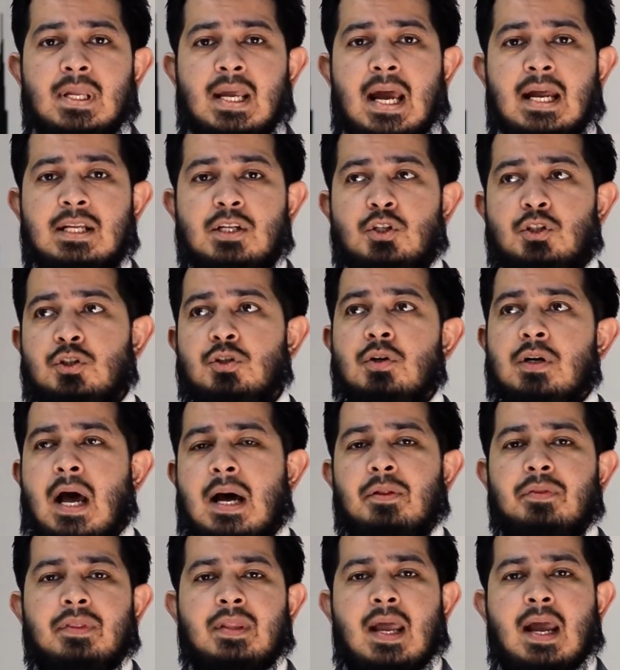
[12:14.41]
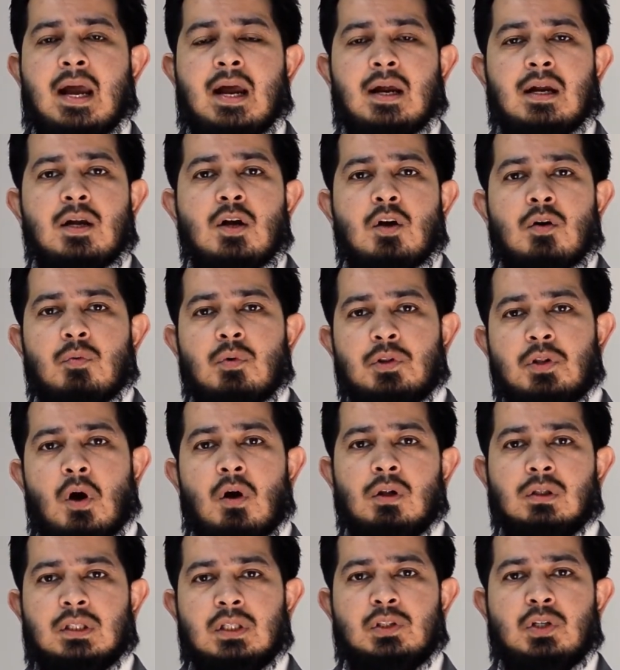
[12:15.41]
And he stood out there with
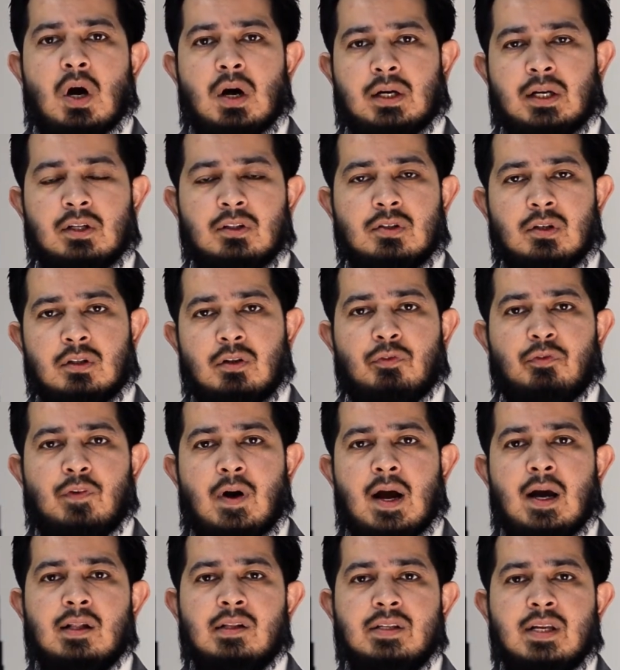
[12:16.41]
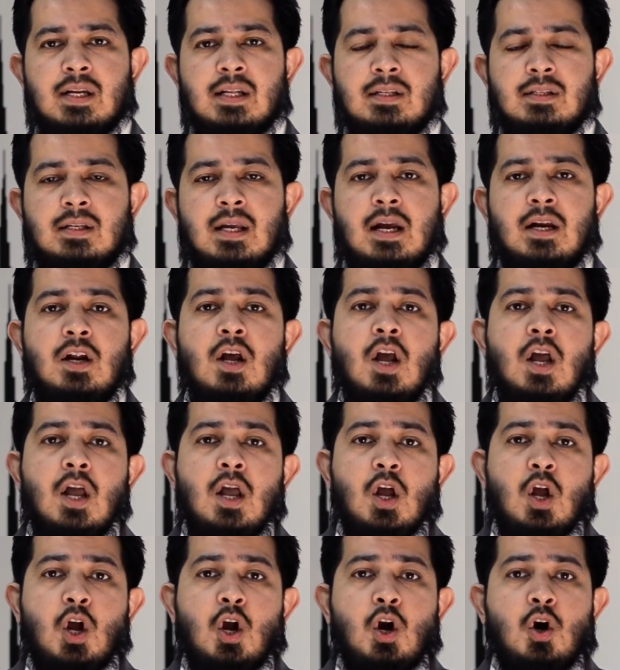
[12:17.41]
all the dockets or the files, and he said,
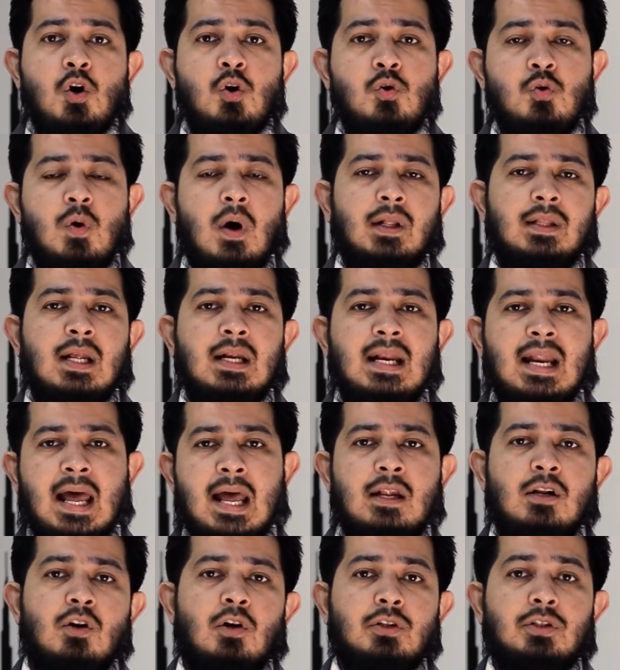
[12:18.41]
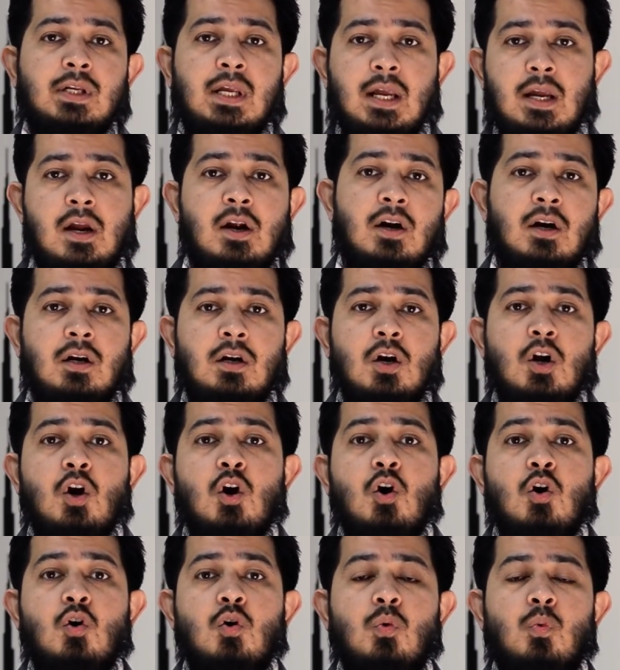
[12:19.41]
who are the landlords here
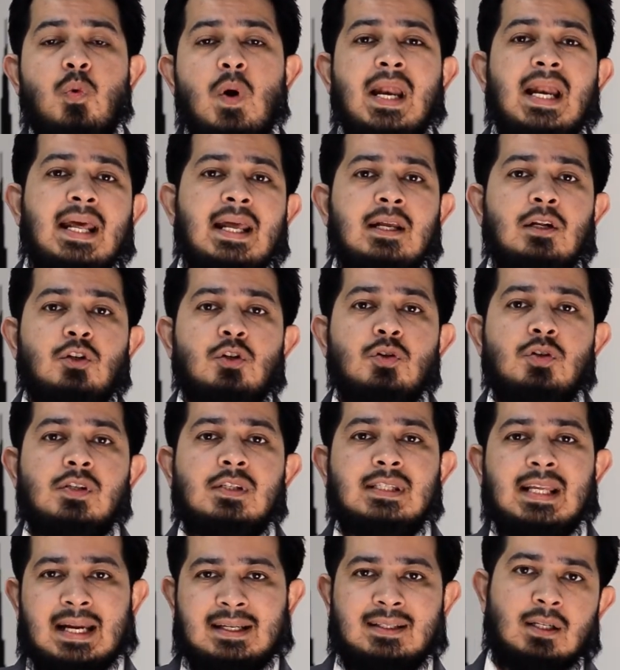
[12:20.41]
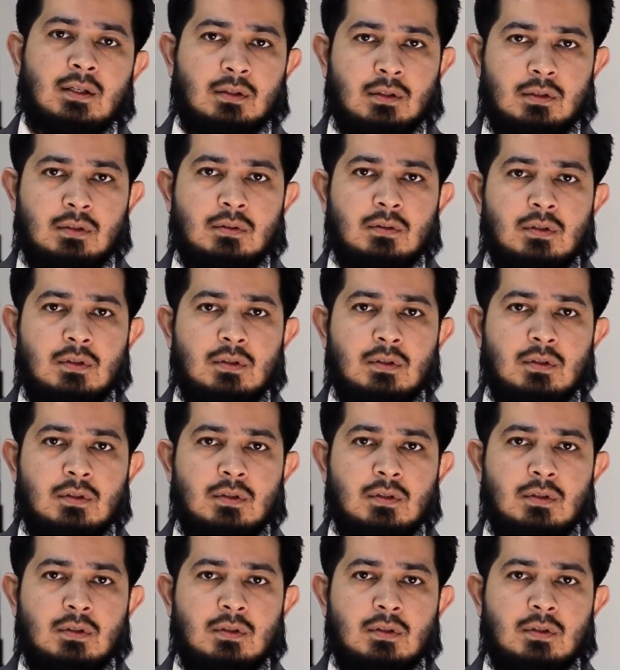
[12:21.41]
who are willing to settle?